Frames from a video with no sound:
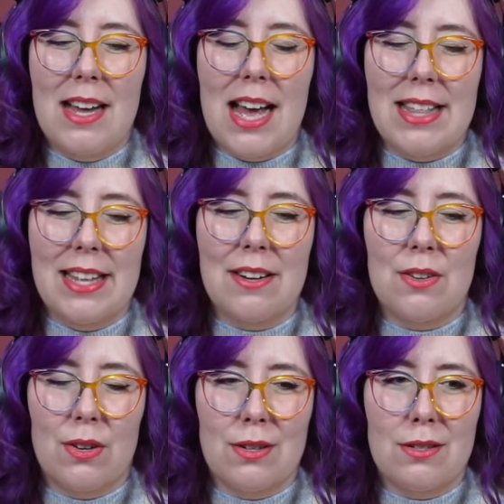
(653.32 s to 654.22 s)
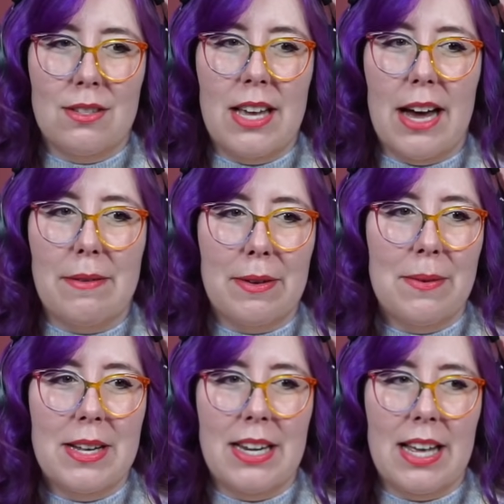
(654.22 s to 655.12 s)
And then of course, yeah, we
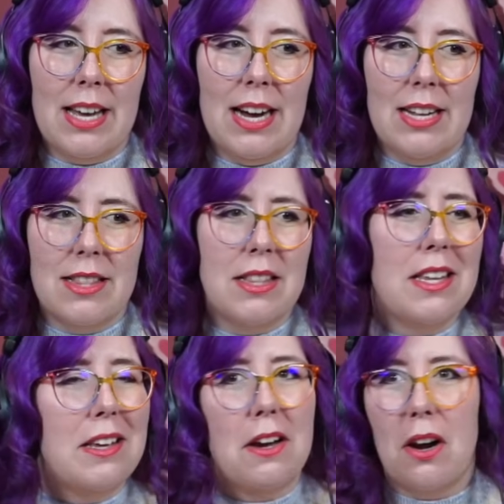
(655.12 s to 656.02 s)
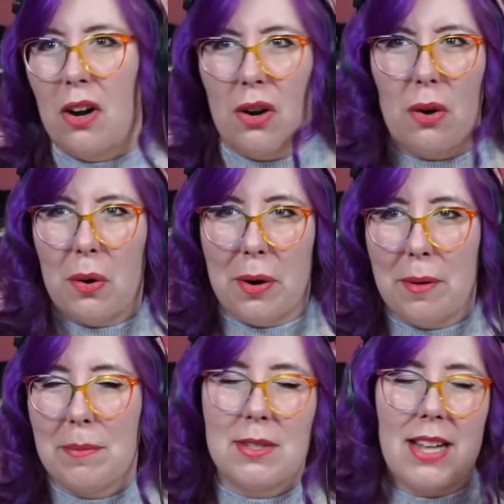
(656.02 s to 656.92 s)
went and got the
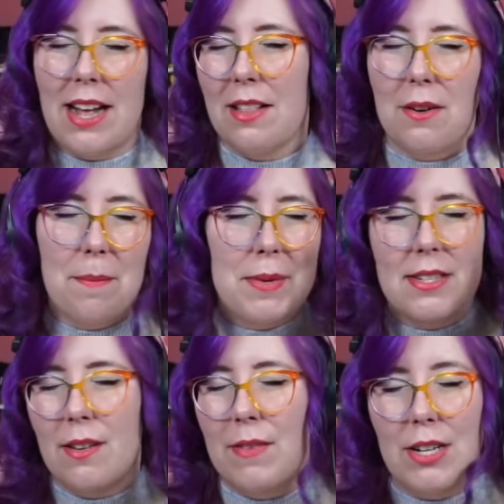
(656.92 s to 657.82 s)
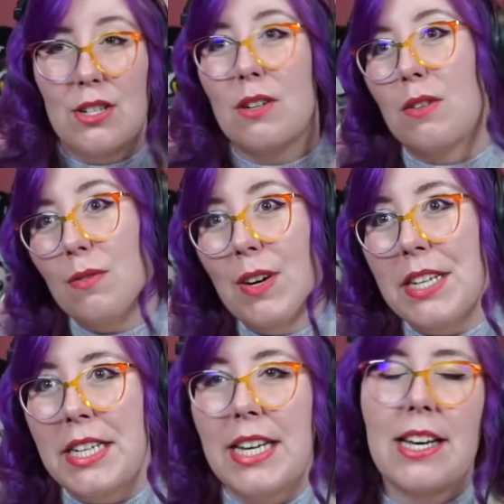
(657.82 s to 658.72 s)
herbs. That little misadventure was
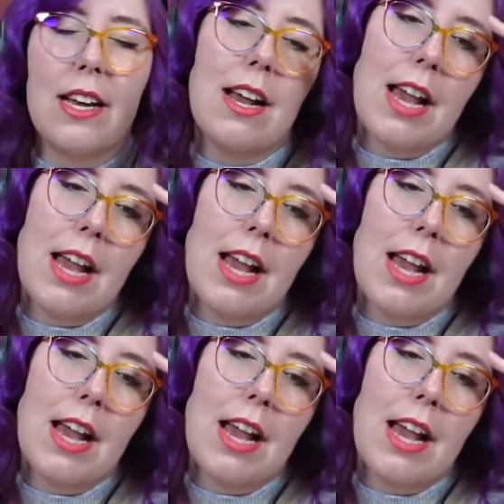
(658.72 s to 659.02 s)
funny.